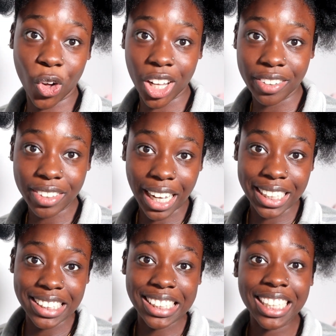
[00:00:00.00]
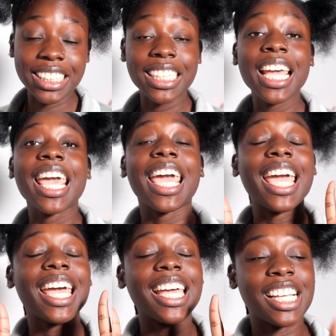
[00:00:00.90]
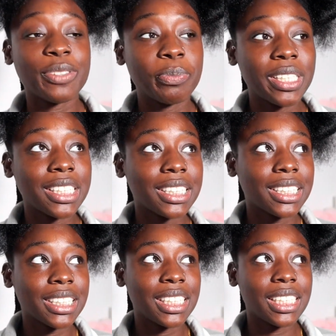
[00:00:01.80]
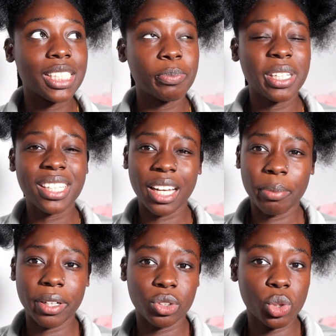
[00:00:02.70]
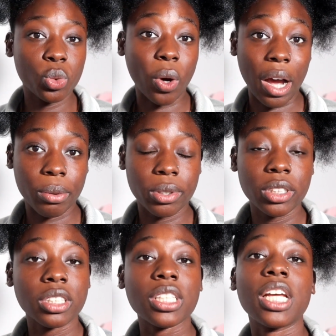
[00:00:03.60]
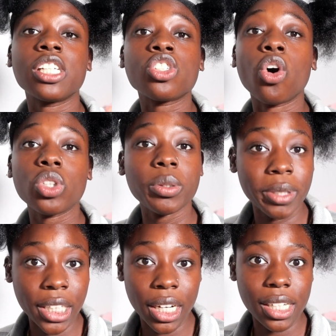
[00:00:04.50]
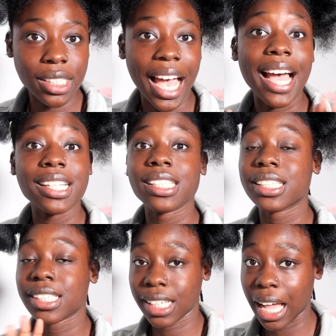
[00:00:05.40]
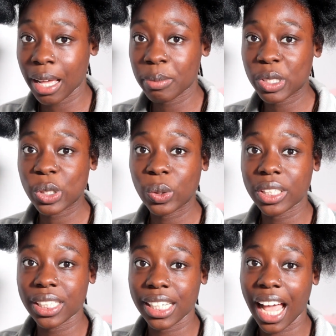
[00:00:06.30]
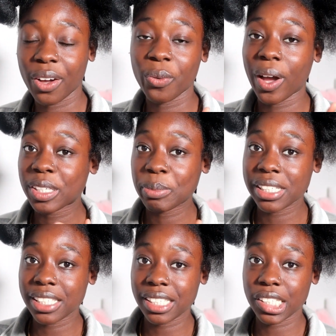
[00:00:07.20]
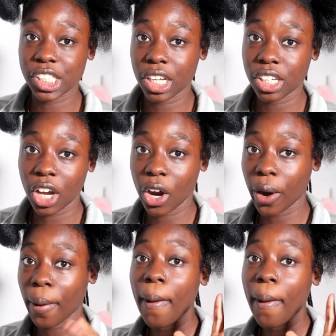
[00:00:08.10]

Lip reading: I've gotten done, and it's been like about 2 hours, and it's only because I had to stop so then I could wax my sister's underarm.